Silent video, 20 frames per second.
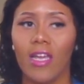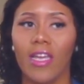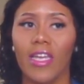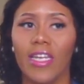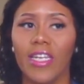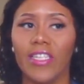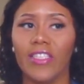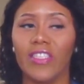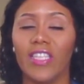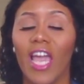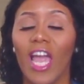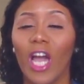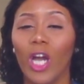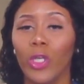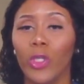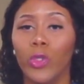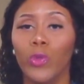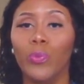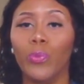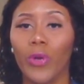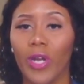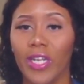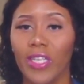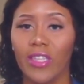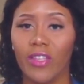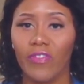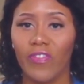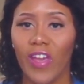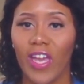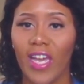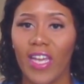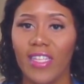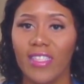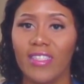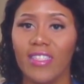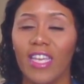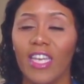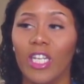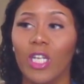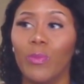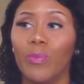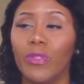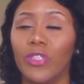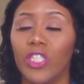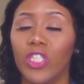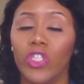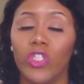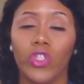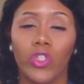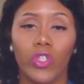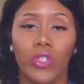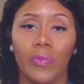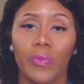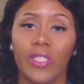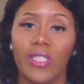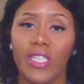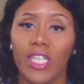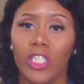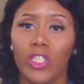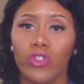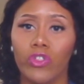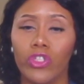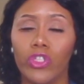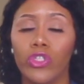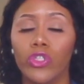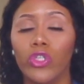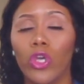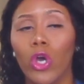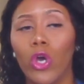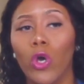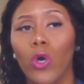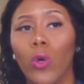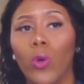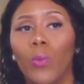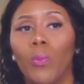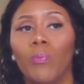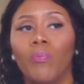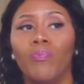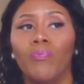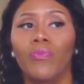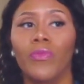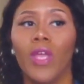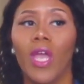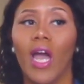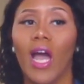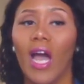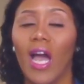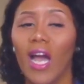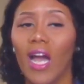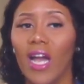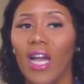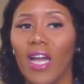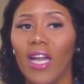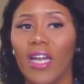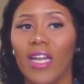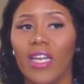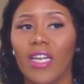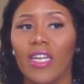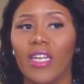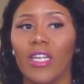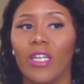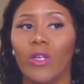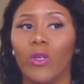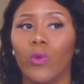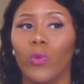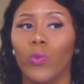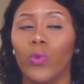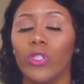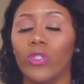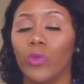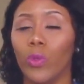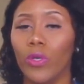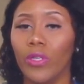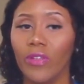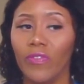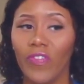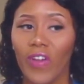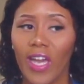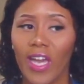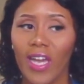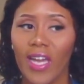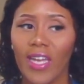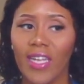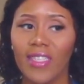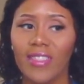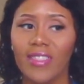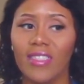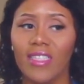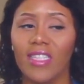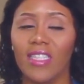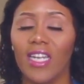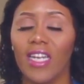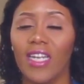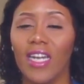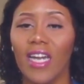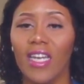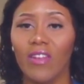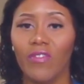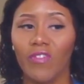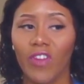It's how you break the fast that could potentially be dangerous. So I was on the fast and I got